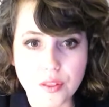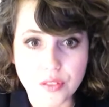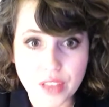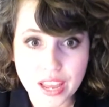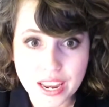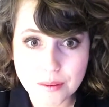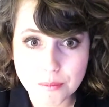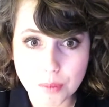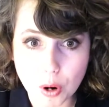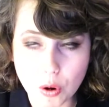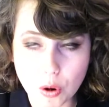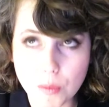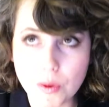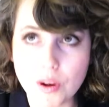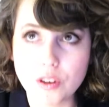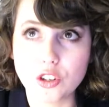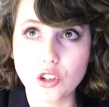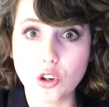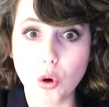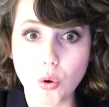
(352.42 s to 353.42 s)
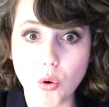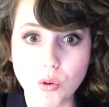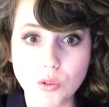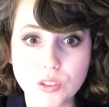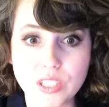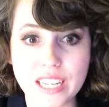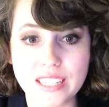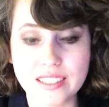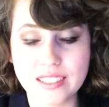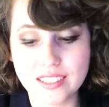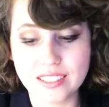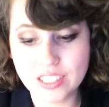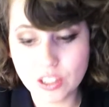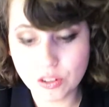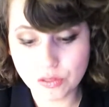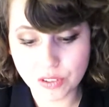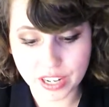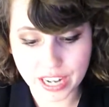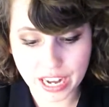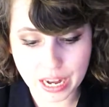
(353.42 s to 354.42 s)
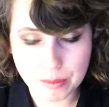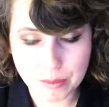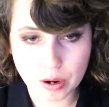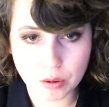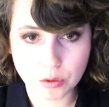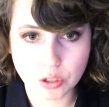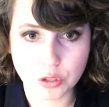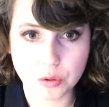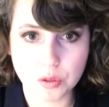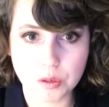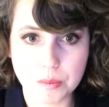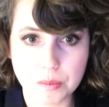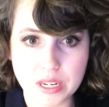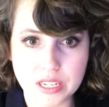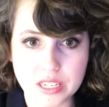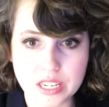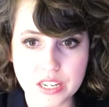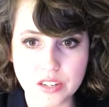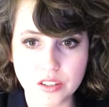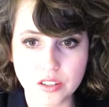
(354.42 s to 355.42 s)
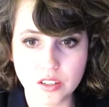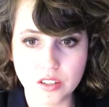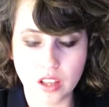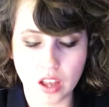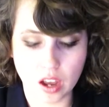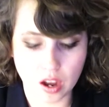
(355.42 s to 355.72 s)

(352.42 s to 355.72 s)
Then Pokemon Gold and Silver came out, which was a big deal.